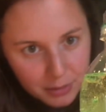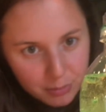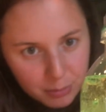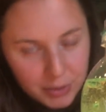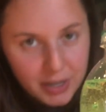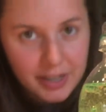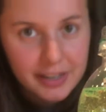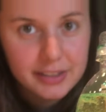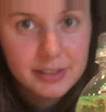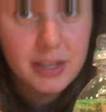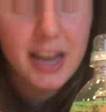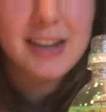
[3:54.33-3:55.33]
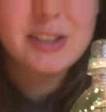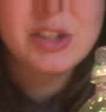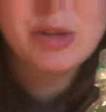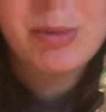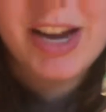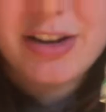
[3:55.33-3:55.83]
because, as
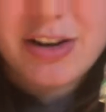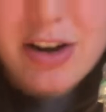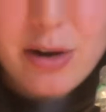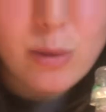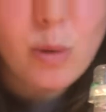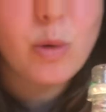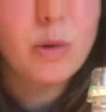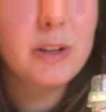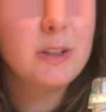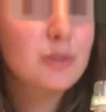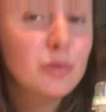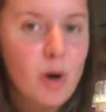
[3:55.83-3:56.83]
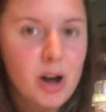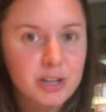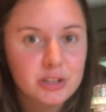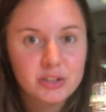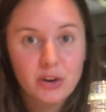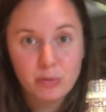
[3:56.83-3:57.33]
you may know, oil and water
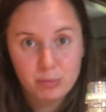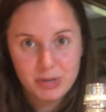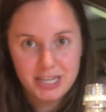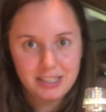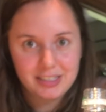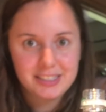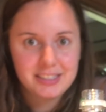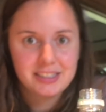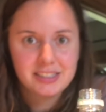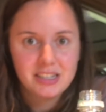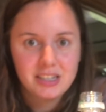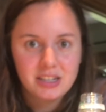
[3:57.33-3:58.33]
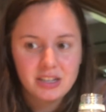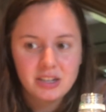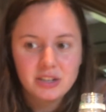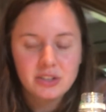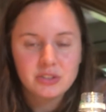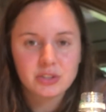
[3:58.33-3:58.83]
don't mix.
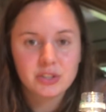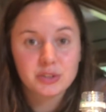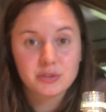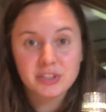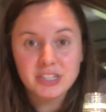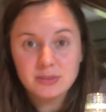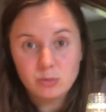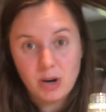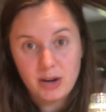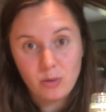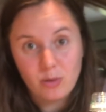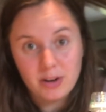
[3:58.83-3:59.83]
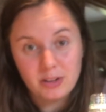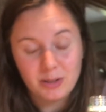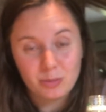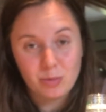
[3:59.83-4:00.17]
So there's a reason why oil and